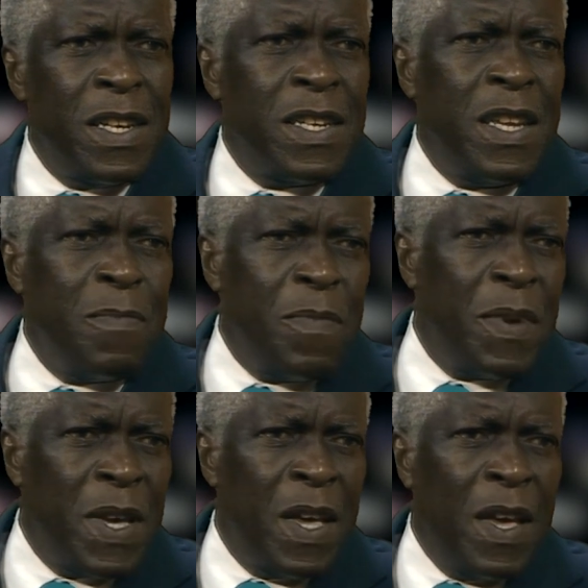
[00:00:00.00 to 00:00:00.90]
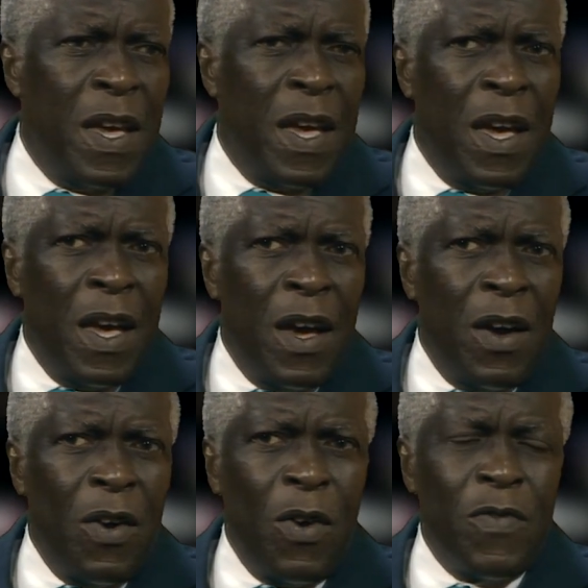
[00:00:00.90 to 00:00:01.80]
the tip
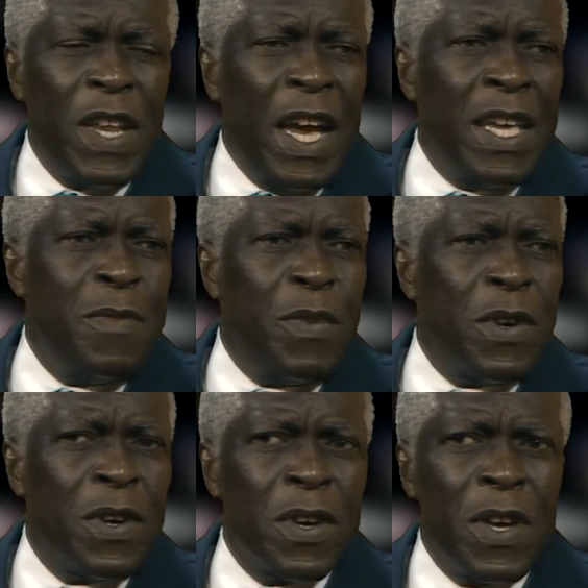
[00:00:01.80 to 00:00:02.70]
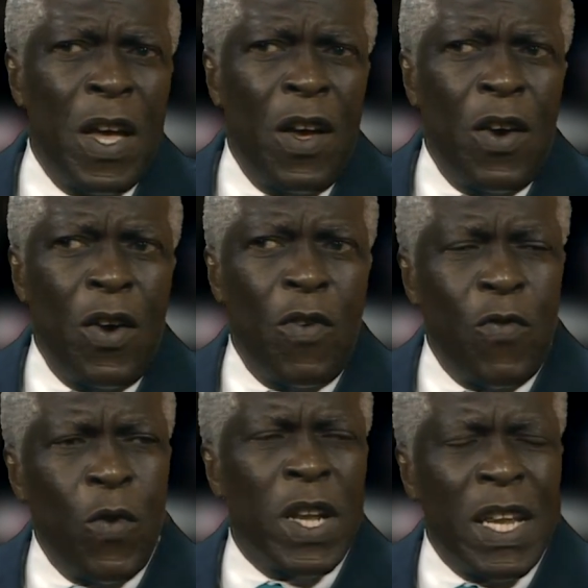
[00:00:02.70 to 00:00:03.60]
of the iceberg
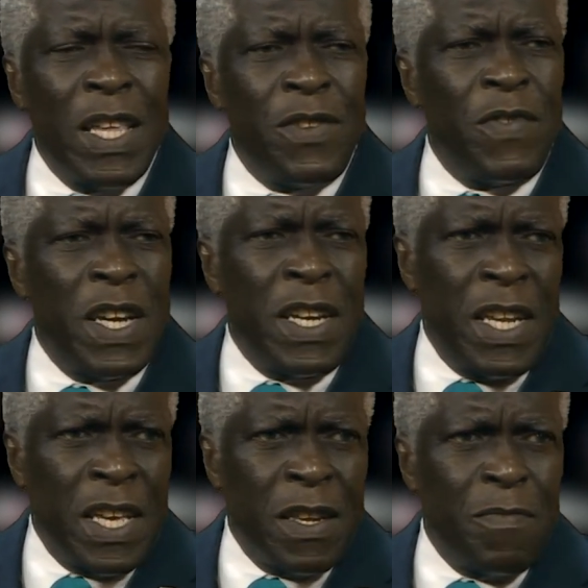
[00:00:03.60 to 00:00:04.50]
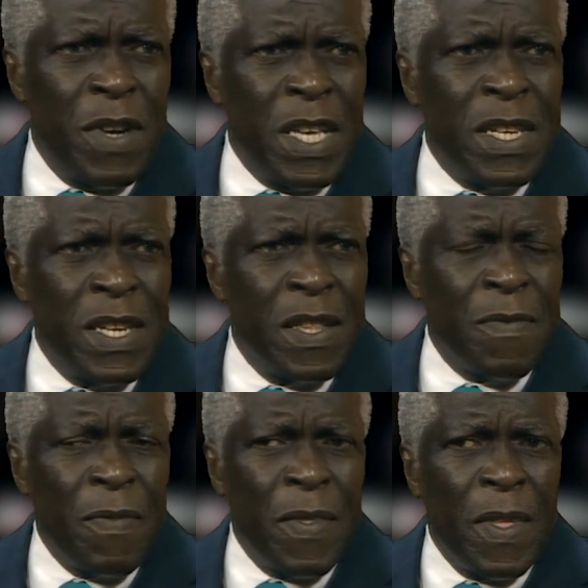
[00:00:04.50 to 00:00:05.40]
of what has really taken place.
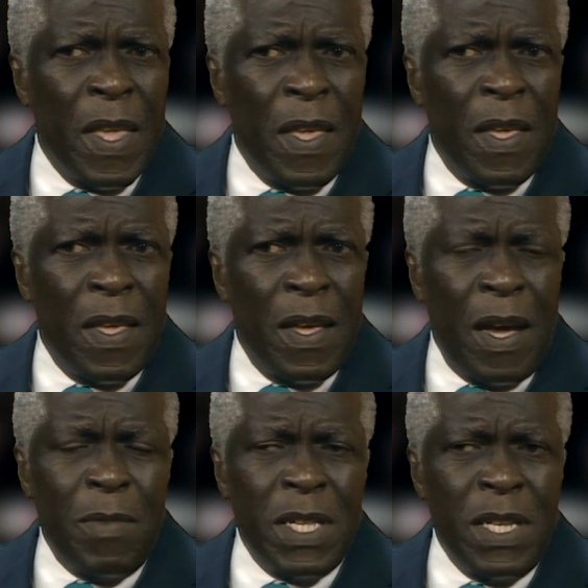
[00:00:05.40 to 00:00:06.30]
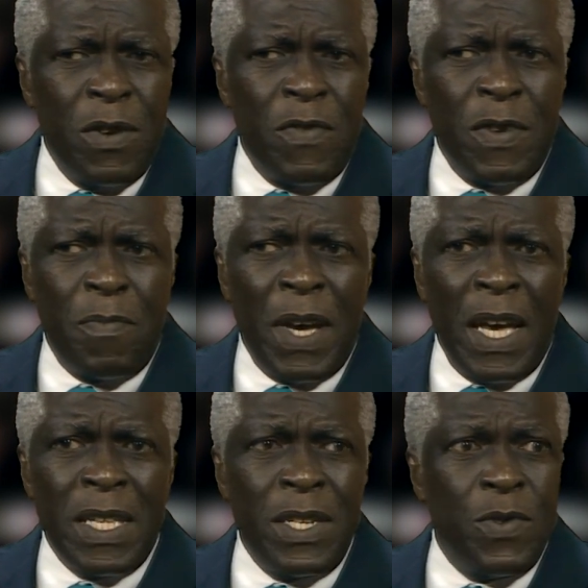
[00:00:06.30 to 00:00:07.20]
I must say, over the
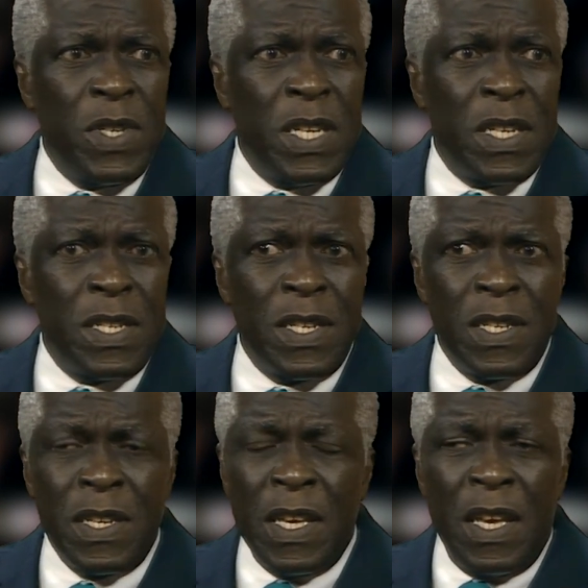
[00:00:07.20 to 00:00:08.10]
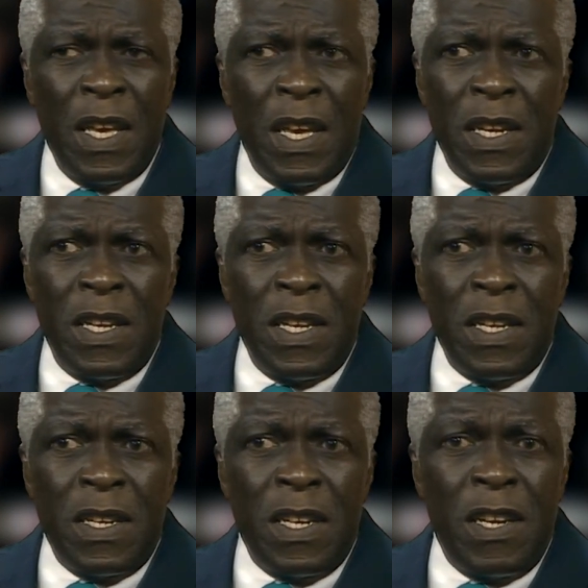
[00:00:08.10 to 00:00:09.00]
past 2 years,
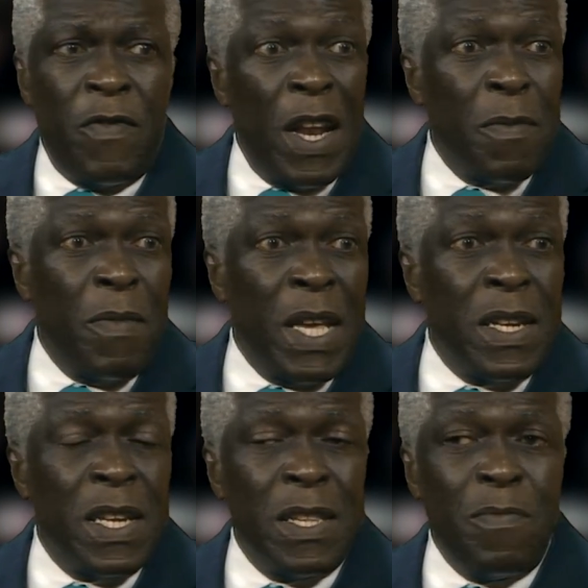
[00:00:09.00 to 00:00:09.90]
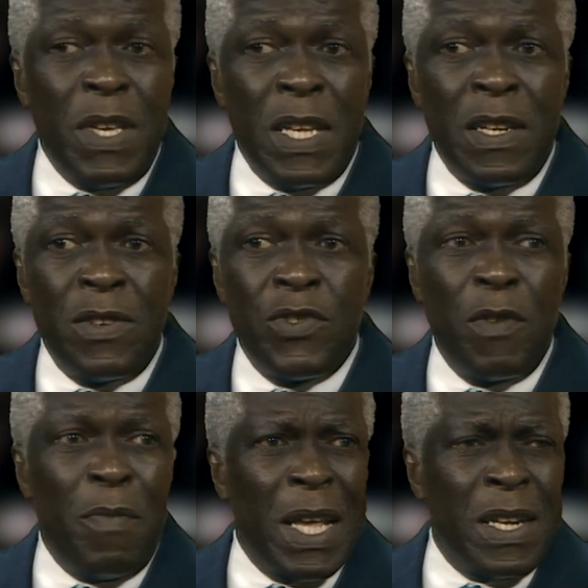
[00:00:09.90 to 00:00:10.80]
the development has been
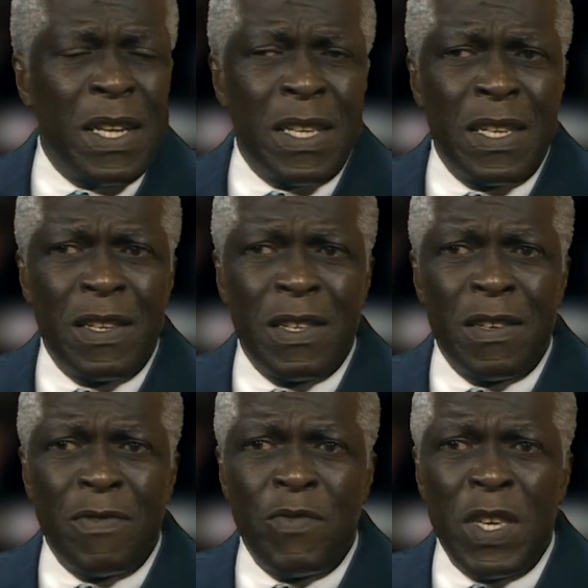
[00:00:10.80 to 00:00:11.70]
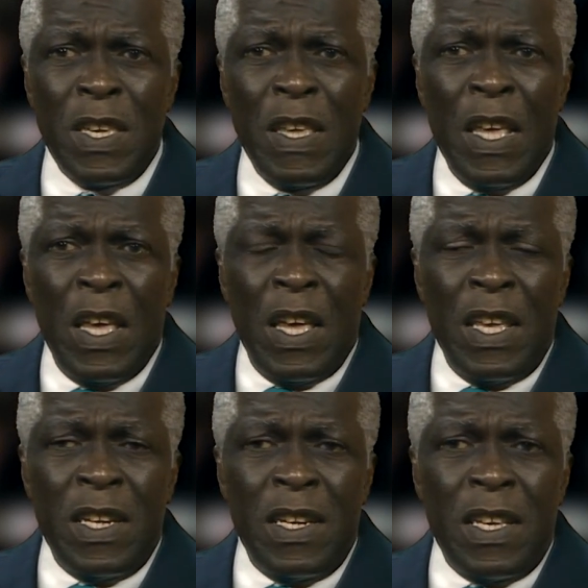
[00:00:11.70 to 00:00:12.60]
tremendous. In
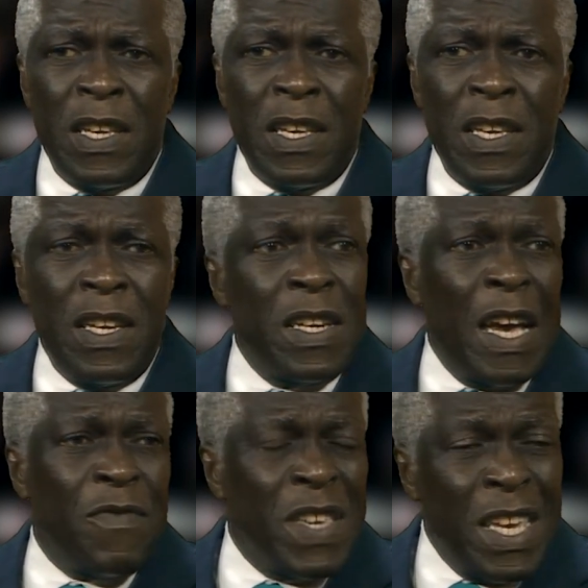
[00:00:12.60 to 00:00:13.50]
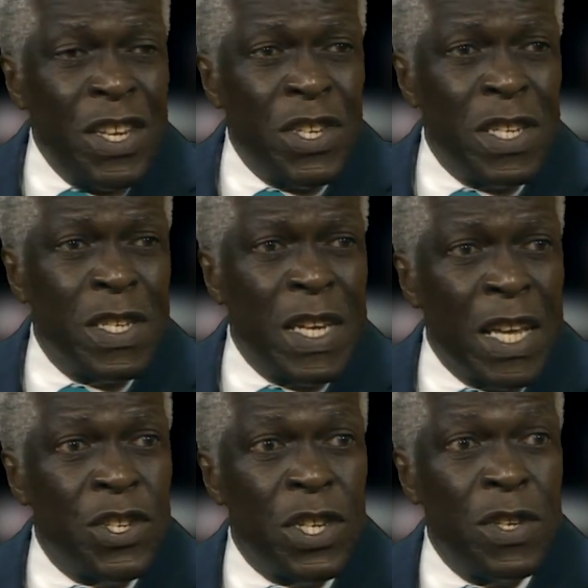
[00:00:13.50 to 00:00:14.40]
the air navigation
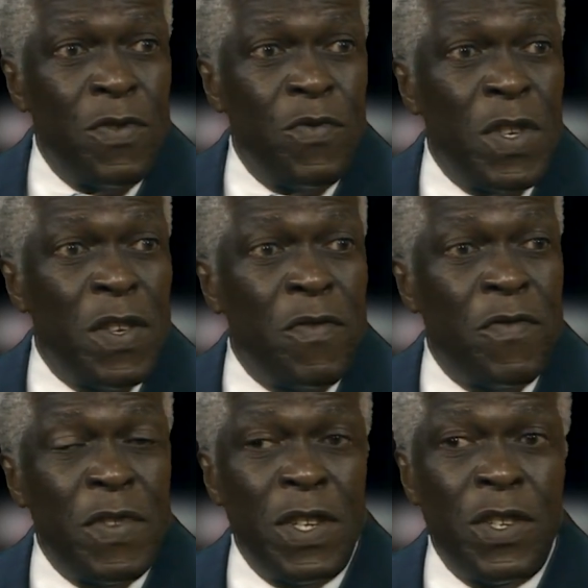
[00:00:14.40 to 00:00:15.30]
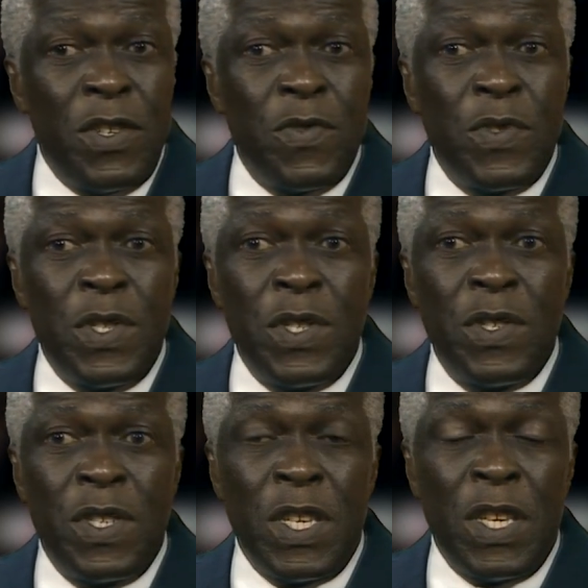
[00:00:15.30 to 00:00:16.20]
section, we've
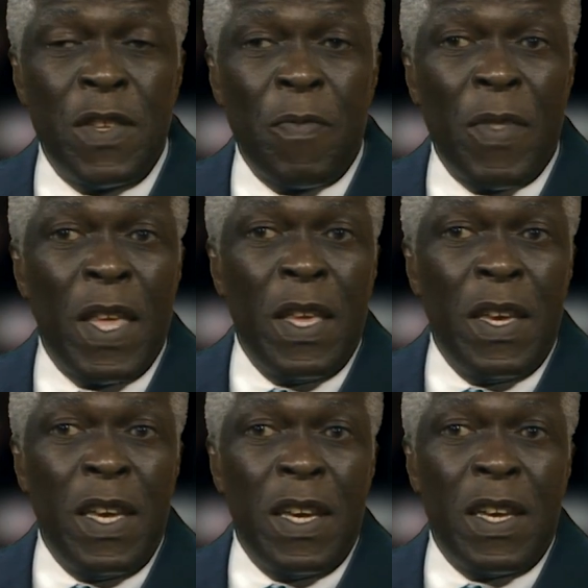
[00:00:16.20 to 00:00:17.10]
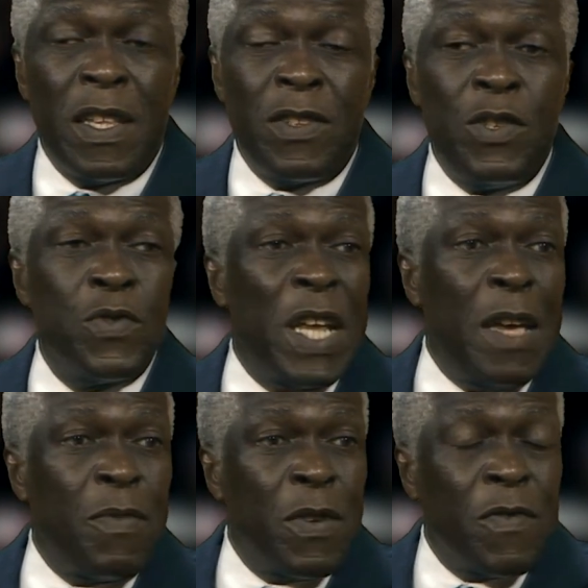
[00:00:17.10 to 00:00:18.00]
introduced the new
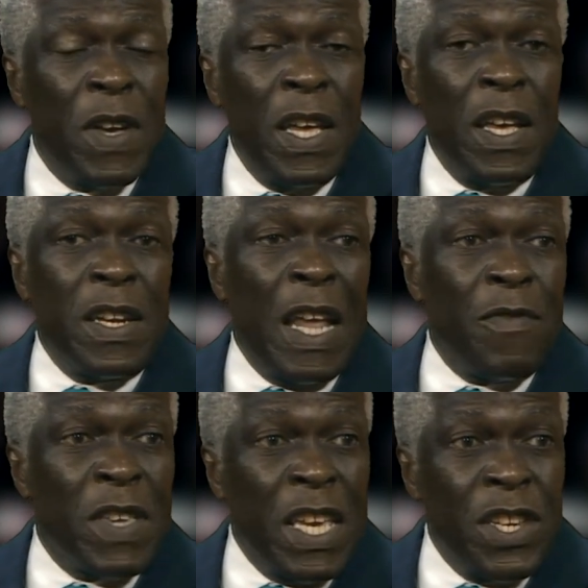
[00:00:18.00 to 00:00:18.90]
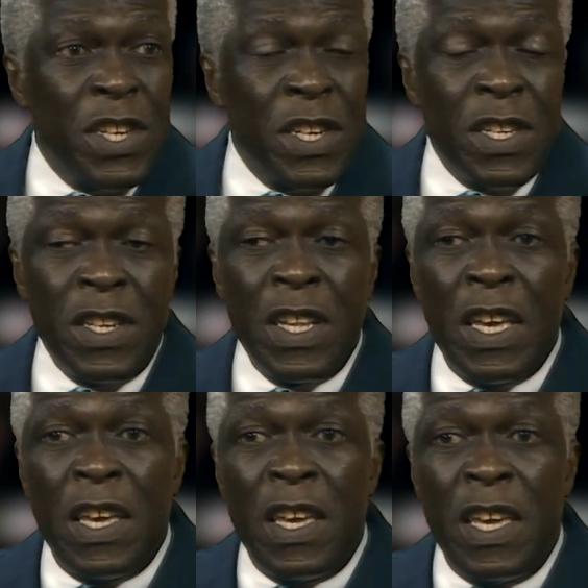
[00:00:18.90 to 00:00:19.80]
type of navigational
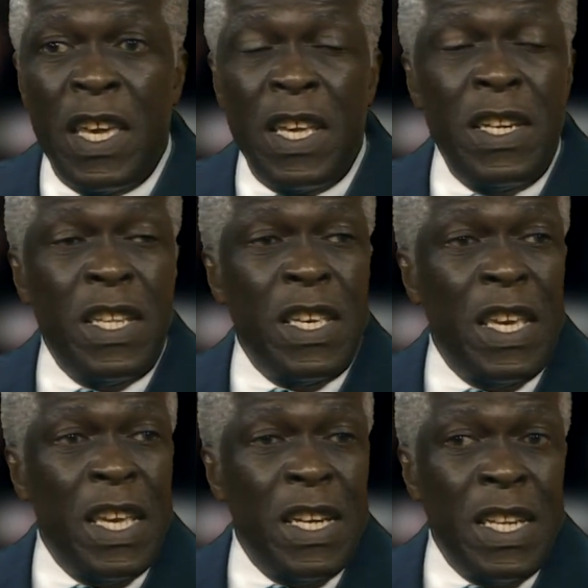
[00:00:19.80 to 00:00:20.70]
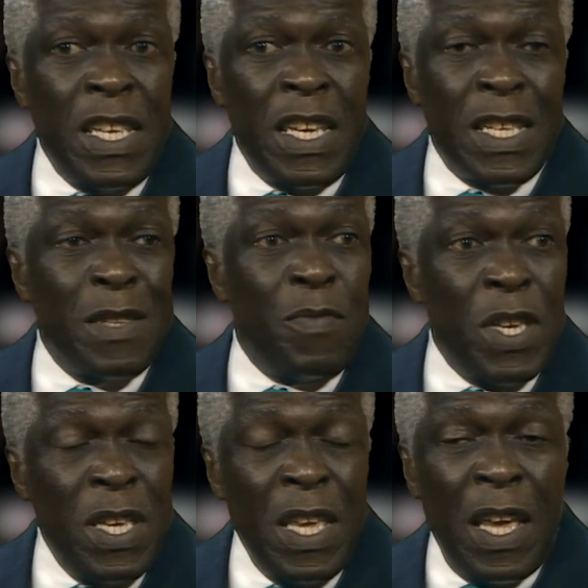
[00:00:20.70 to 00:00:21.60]
aid, the
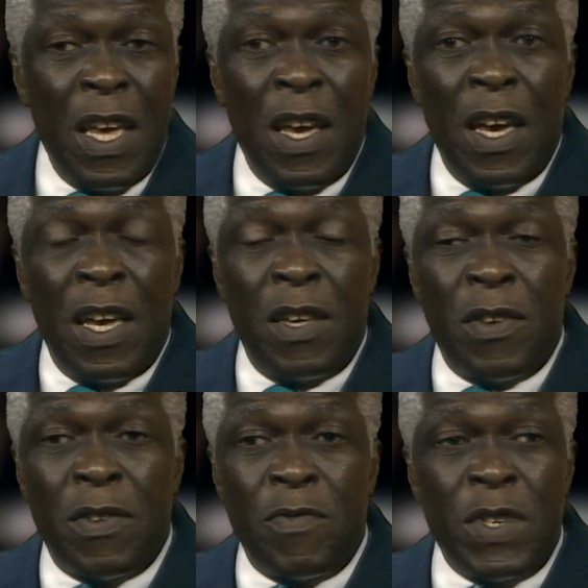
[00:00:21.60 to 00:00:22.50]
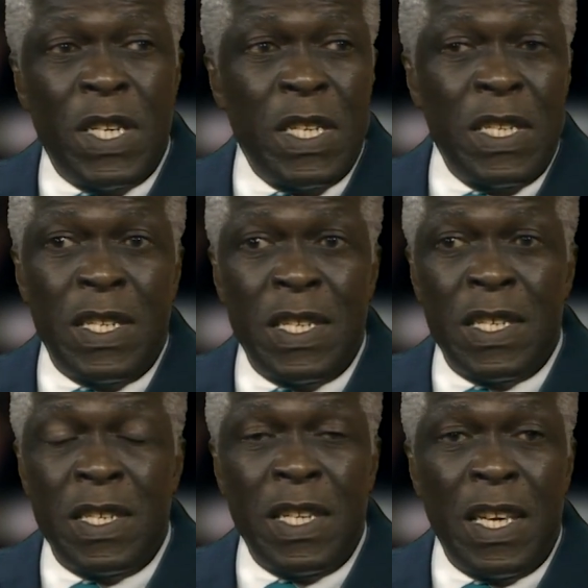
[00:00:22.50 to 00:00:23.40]
ADSB, which is
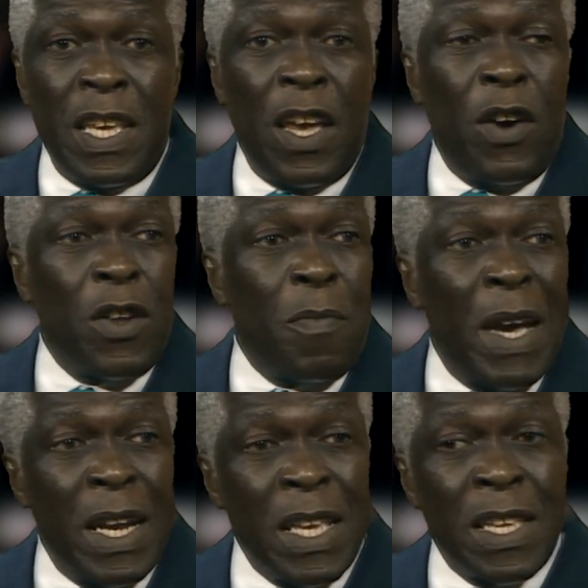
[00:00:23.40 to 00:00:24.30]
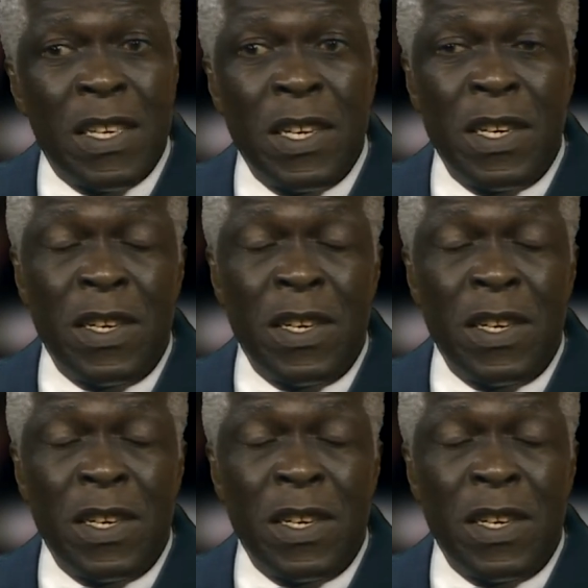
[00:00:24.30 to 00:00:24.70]
the automatic